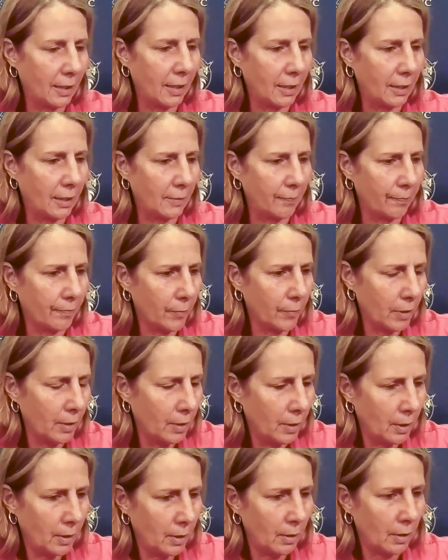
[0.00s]

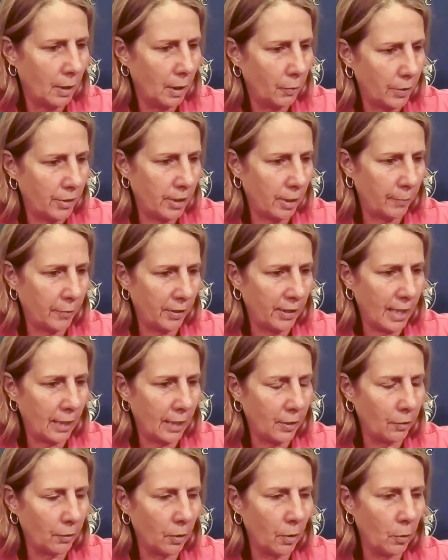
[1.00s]
you know, is something
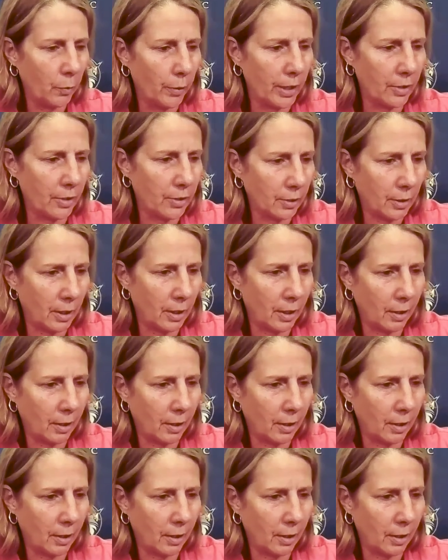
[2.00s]
that you're always